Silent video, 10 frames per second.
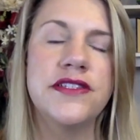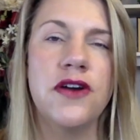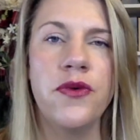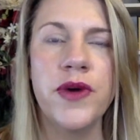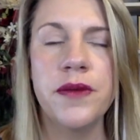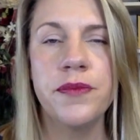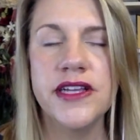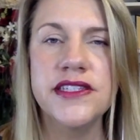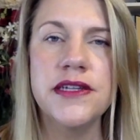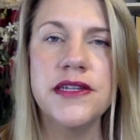So what it
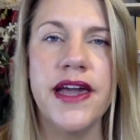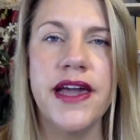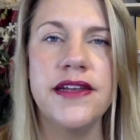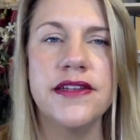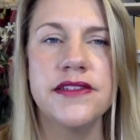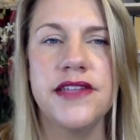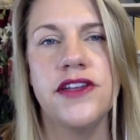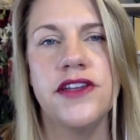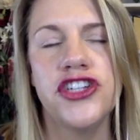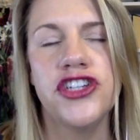brings to mind is
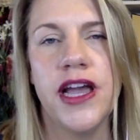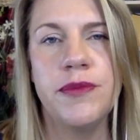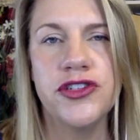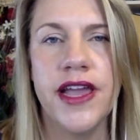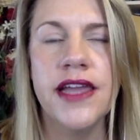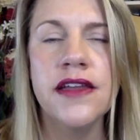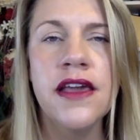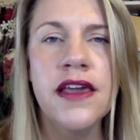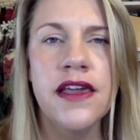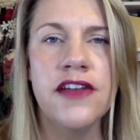Daniel chapter 8
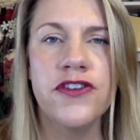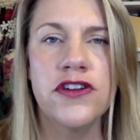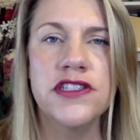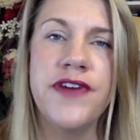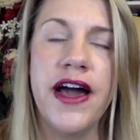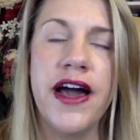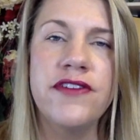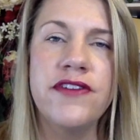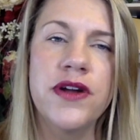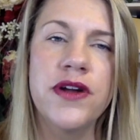in verse
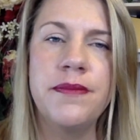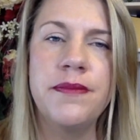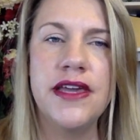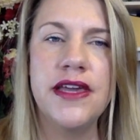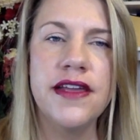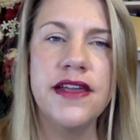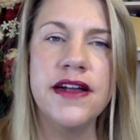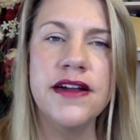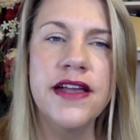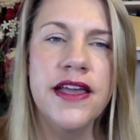5, and we're going to begin
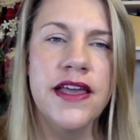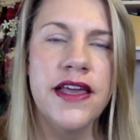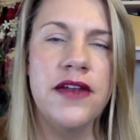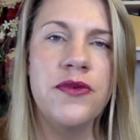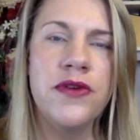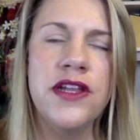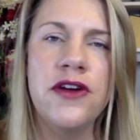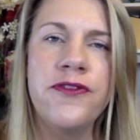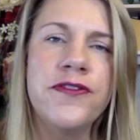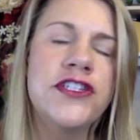there. And, you
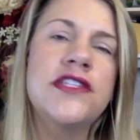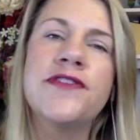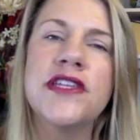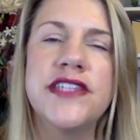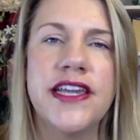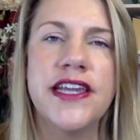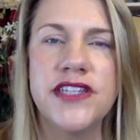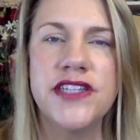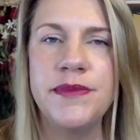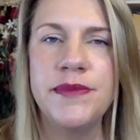know, just for the sake of
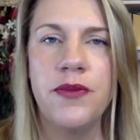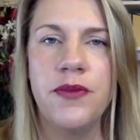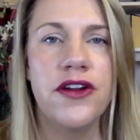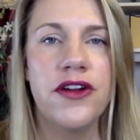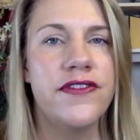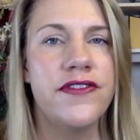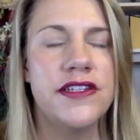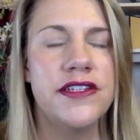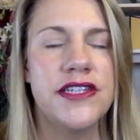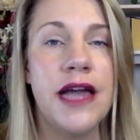time today, we don't have
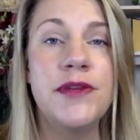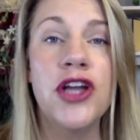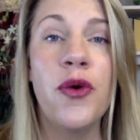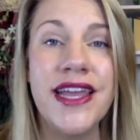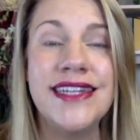time to go